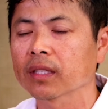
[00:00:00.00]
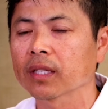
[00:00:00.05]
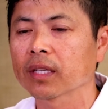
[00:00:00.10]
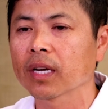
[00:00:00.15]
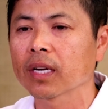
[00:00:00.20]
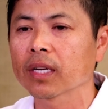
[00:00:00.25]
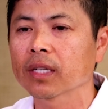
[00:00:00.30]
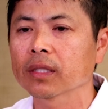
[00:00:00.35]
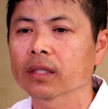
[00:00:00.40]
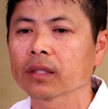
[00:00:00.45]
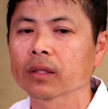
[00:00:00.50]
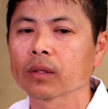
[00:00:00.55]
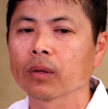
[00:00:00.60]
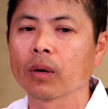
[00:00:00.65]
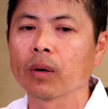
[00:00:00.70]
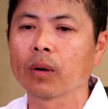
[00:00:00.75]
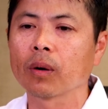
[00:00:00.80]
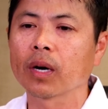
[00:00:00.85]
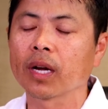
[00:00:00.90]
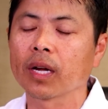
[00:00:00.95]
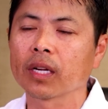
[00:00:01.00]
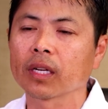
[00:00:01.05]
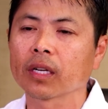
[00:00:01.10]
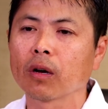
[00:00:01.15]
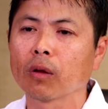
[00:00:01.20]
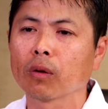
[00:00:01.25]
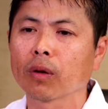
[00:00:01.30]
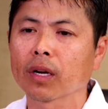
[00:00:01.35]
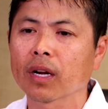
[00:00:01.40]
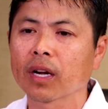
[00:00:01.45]
test or a
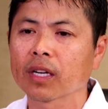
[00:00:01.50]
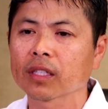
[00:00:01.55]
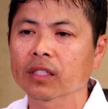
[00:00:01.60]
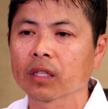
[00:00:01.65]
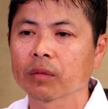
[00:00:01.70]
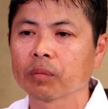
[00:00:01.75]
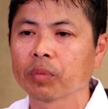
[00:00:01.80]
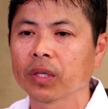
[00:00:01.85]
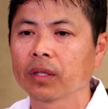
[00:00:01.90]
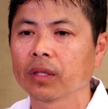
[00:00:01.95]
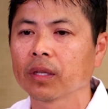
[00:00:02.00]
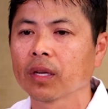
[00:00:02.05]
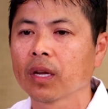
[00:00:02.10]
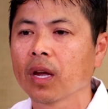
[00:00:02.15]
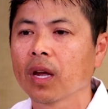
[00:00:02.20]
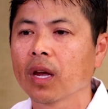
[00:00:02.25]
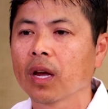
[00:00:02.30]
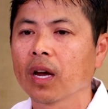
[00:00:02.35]
colonoscopy,